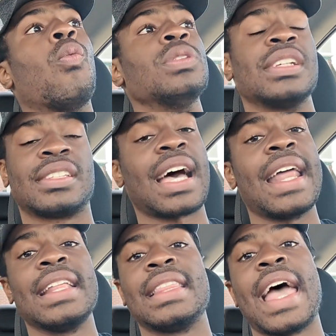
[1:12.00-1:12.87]

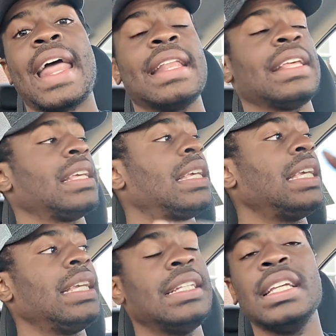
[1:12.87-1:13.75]
decided that
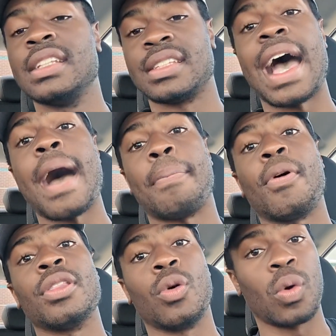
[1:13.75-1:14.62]
he needed to hop
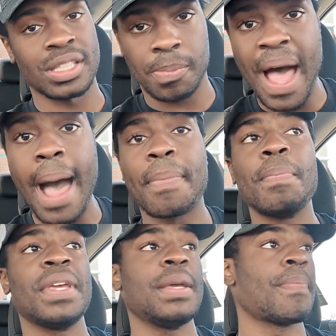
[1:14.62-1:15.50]
on the What's
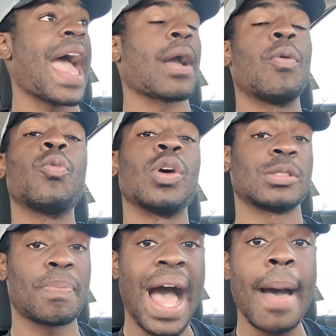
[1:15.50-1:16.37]
Poppin' beat back when
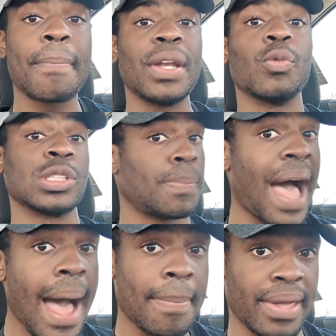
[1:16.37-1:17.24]
What's Poppin' was
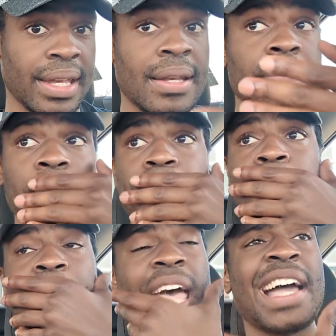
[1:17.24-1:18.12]
poppin'.
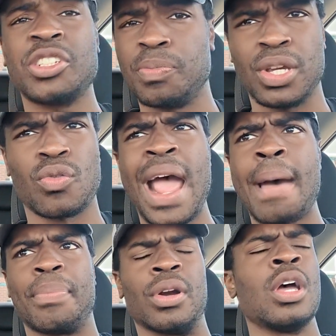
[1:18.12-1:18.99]
I should be a
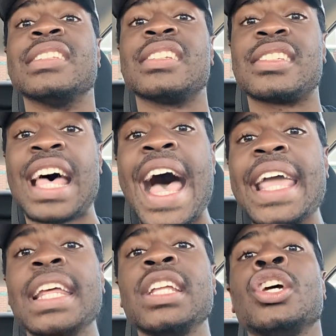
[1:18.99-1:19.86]
rapper.
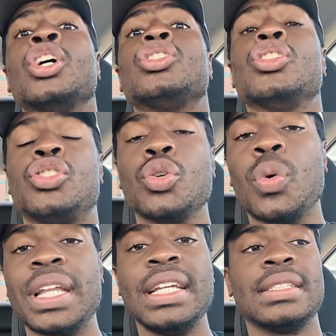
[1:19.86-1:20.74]
Decided to do
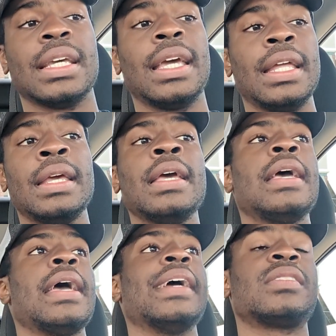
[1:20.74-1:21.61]
what he did
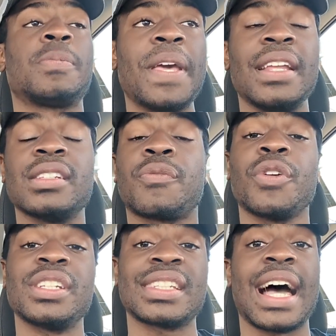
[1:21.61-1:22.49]
and spit his
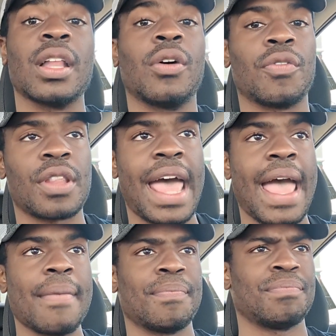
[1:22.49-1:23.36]
freestyle over that.